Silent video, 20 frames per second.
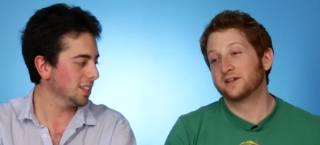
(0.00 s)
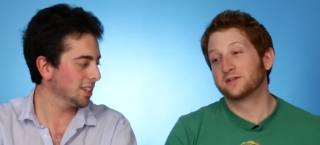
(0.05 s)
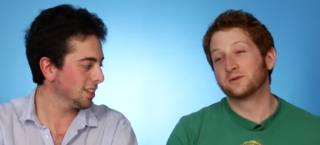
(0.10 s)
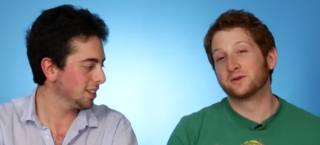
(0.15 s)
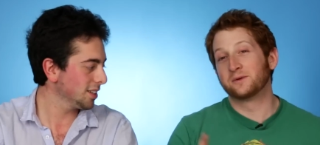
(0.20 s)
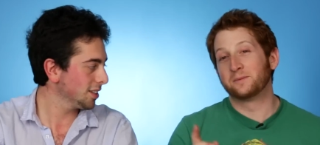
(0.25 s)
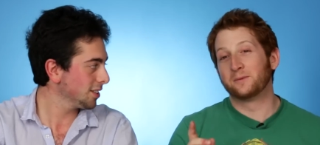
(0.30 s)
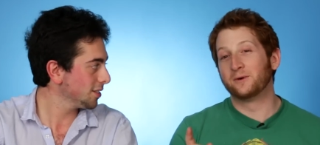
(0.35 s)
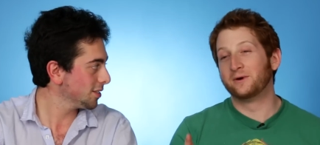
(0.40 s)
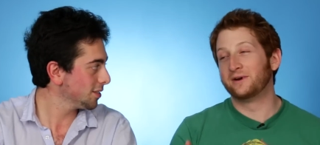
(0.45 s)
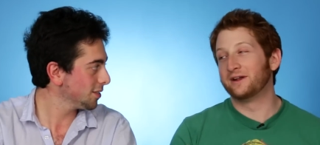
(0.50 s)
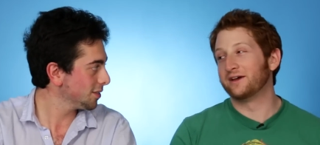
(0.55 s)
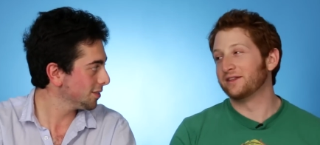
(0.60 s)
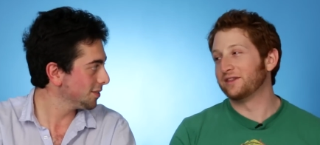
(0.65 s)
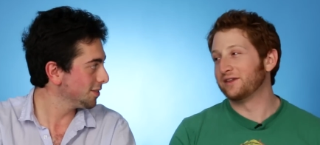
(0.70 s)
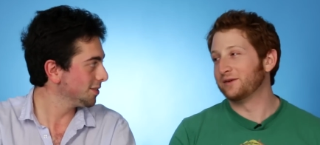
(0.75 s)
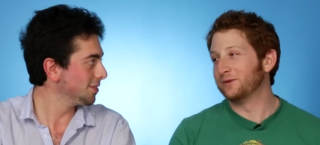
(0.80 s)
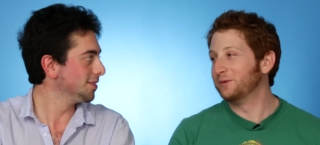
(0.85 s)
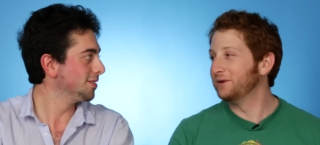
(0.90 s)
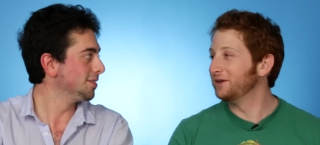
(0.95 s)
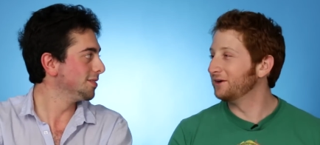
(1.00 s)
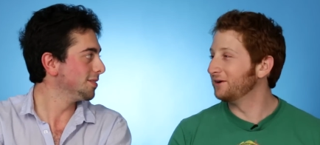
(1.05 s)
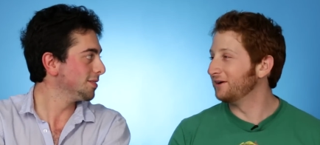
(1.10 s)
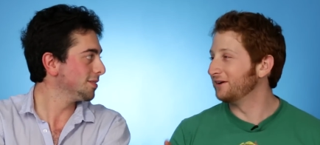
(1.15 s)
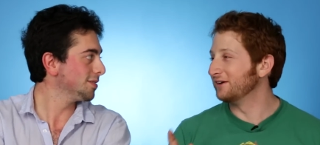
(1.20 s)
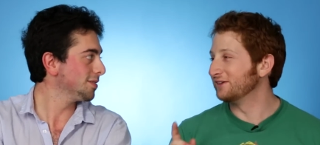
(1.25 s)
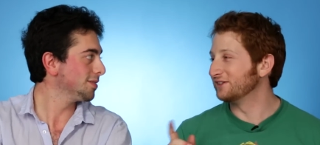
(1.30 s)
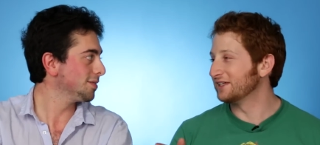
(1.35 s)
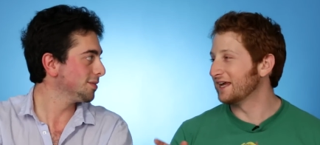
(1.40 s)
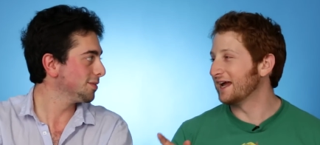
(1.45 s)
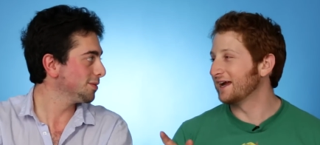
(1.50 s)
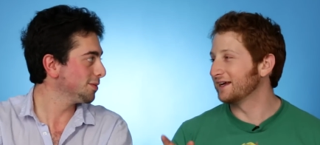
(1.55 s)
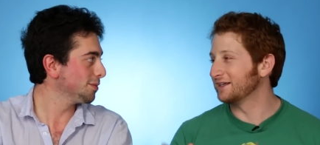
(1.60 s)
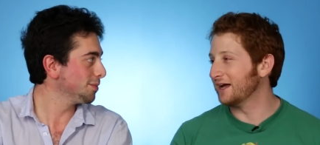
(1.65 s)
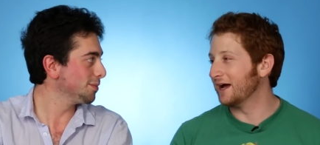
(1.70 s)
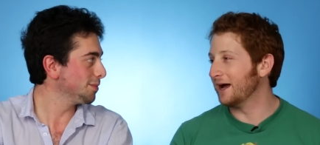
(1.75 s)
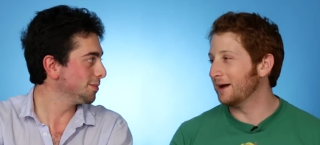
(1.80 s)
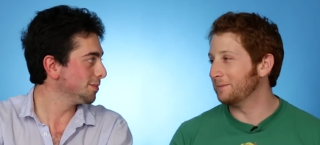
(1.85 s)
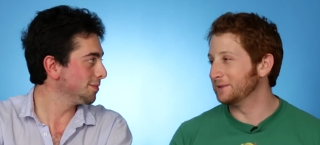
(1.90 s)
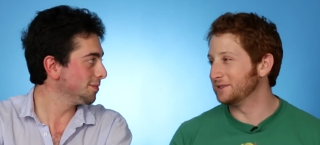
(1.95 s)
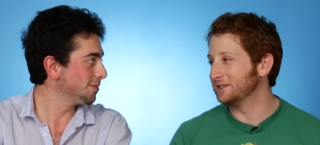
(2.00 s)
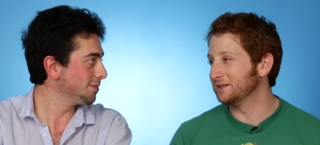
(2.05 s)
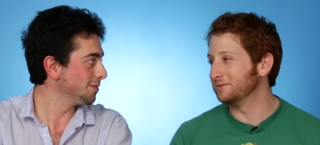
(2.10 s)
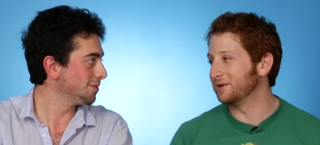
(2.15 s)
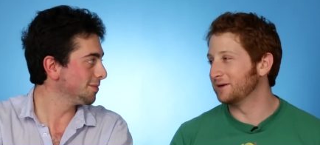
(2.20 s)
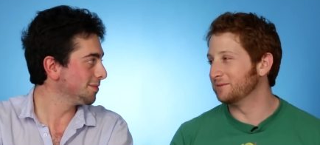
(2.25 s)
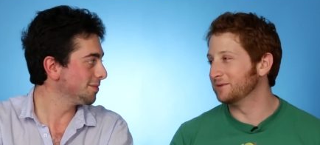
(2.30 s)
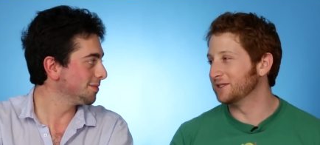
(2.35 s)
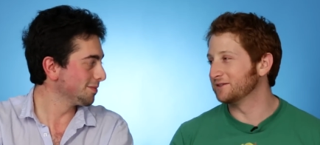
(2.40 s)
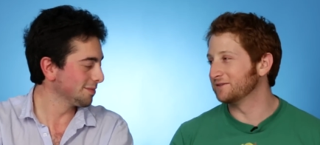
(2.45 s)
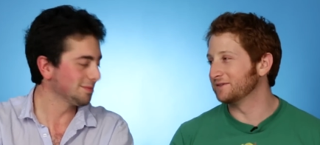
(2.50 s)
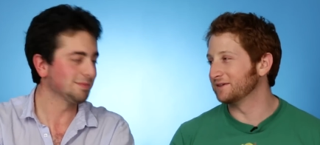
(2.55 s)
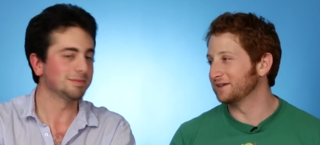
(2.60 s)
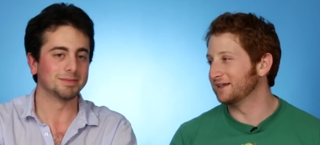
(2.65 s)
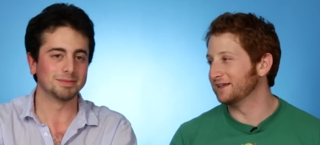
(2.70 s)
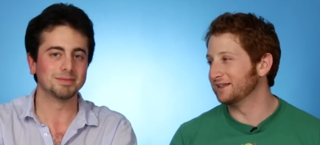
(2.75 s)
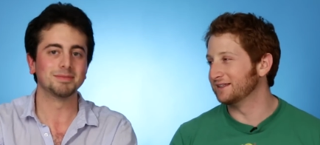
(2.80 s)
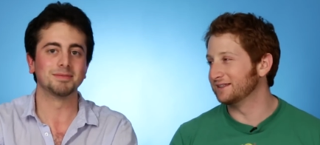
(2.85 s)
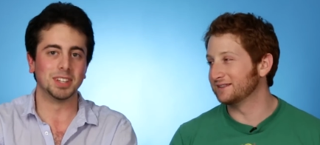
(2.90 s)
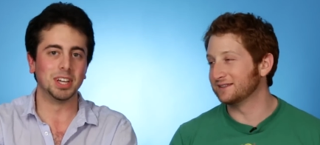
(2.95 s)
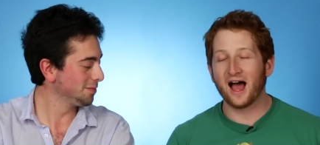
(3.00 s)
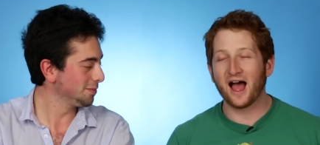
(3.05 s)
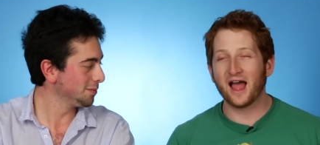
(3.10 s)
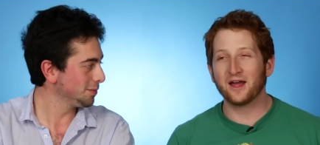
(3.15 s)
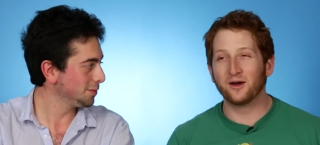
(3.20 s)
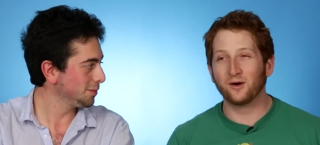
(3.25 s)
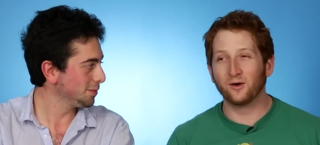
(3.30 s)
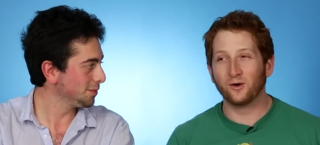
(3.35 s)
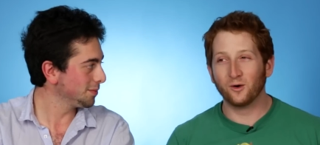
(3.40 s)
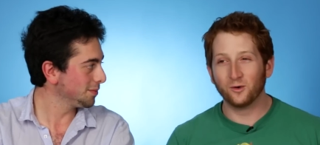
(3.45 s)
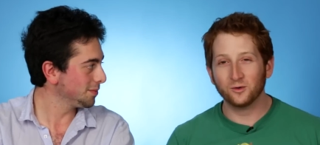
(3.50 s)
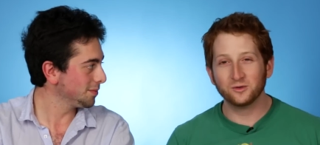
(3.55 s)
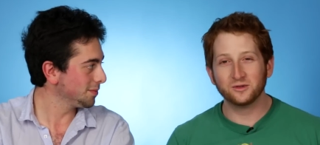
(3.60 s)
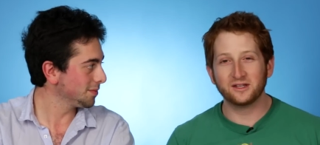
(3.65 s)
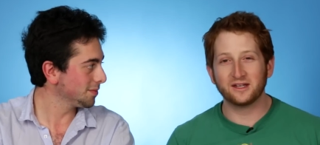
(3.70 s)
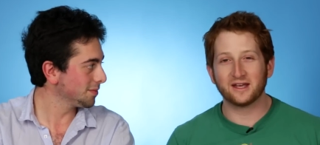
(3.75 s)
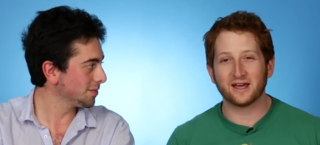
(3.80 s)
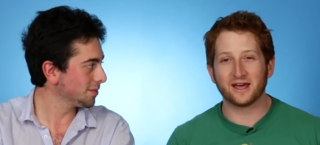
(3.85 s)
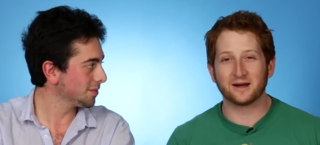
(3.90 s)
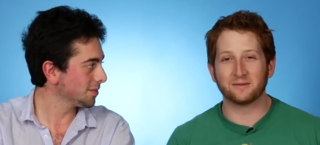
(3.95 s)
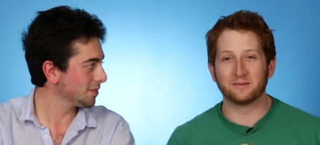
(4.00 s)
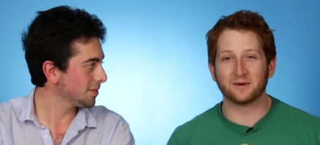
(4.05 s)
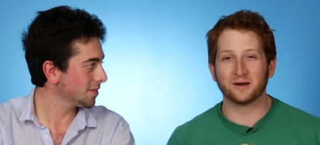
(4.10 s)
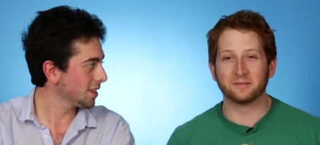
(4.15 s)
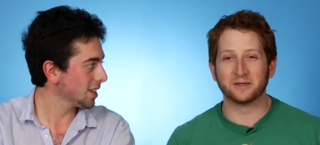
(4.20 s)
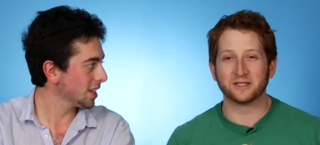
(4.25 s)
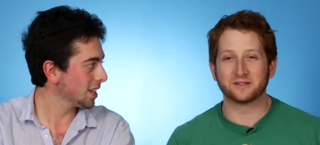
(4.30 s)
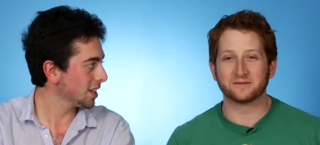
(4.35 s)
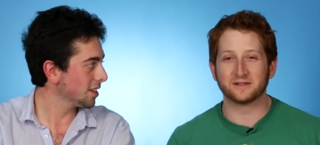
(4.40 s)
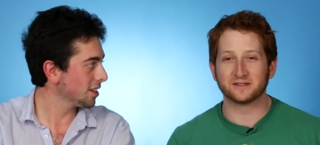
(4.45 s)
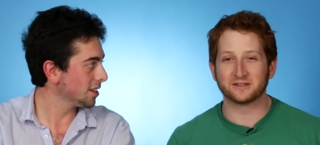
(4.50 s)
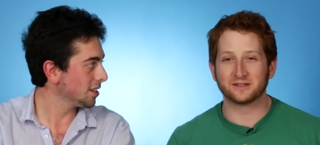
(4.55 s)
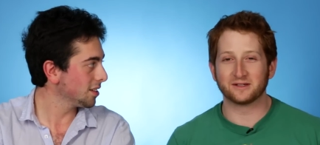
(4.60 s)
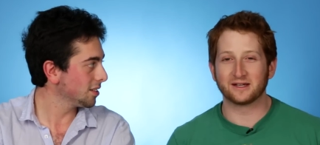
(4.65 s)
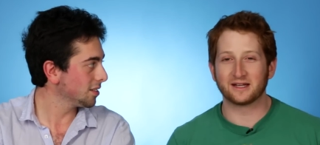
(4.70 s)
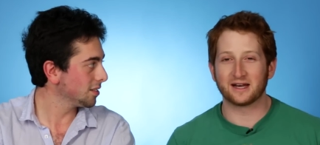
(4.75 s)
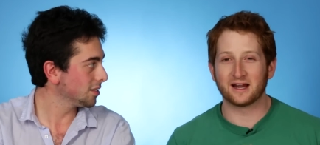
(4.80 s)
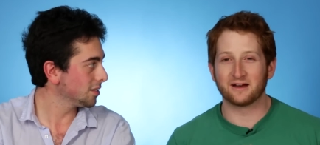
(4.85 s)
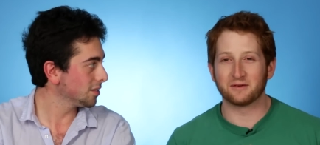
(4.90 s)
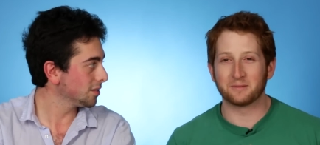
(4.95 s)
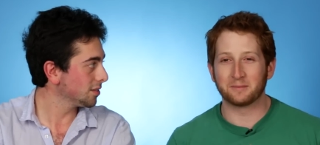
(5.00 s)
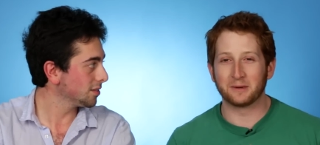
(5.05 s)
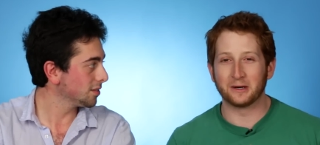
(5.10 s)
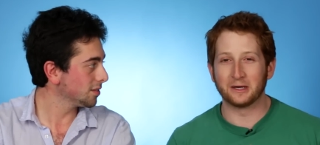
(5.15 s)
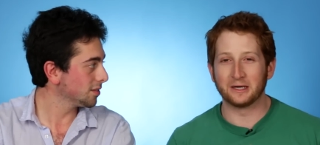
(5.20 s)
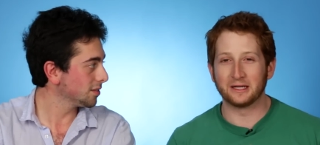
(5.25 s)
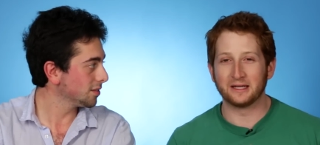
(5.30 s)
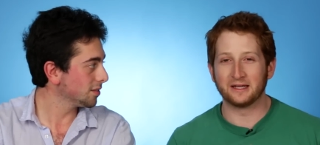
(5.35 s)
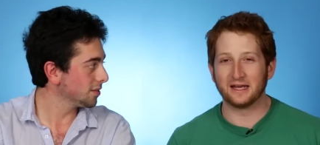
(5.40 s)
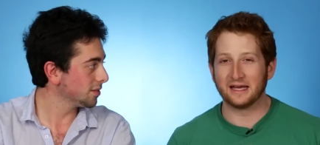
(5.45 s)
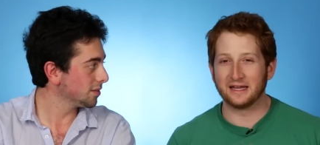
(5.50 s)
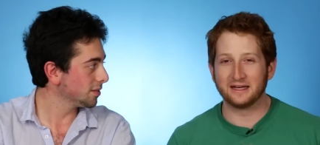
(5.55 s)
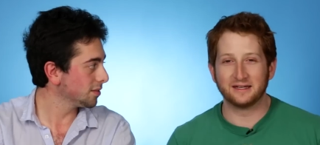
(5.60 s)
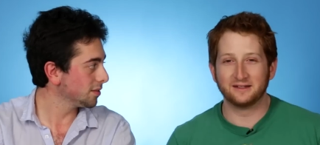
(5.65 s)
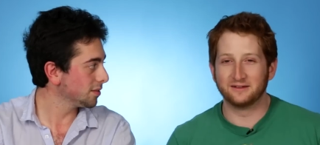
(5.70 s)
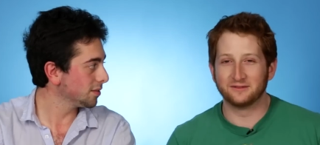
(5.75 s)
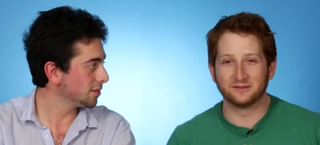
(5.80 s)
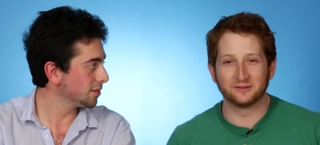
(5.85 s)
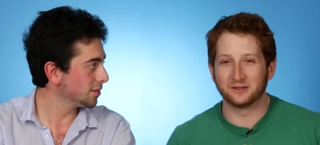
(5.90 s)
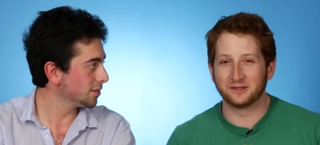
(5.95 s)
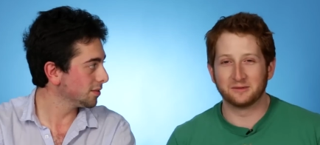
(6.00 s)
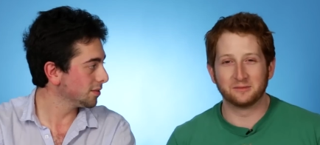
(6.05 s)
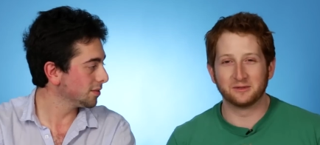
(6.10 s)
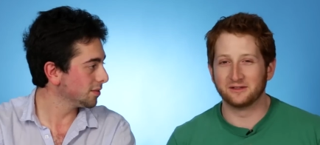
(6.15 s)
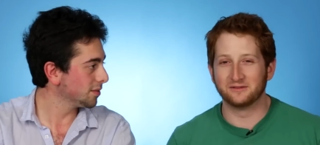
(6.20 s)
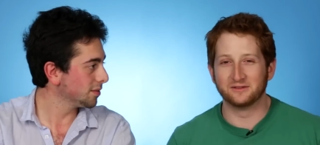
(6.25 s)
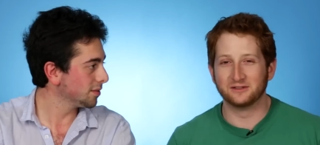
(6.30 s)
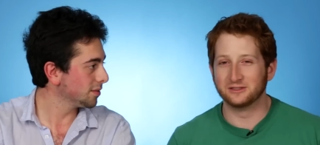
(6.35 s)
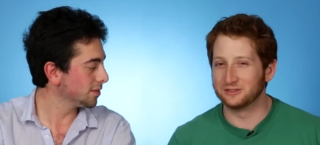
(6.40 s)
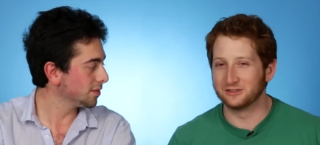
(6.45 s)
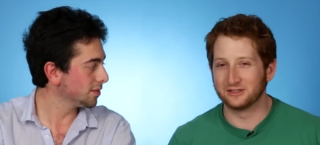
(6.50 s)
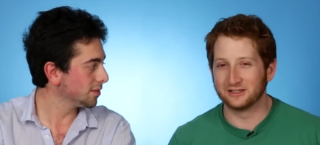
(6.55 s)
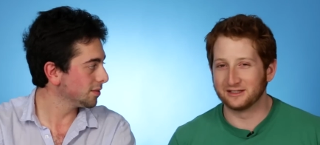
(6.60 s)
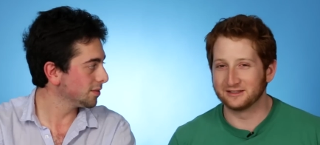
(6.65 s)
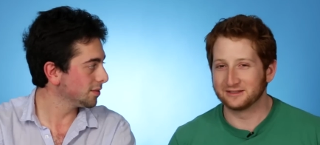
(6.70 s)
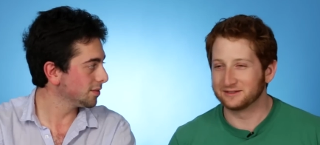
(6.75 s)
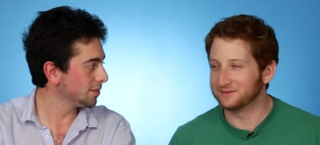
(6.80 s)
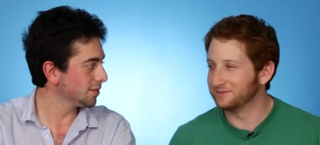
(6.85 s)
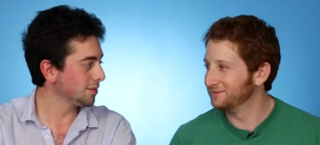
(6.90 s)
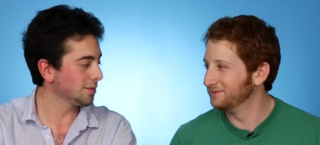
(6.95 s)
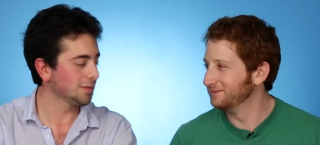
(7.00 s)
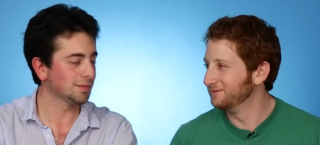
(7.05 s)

Speaker 1: I just want to point out that we are exact opposite bar mitzvah kids. I only had a bar mitzvah so I could have a party. I didn't even really believe in Judaism.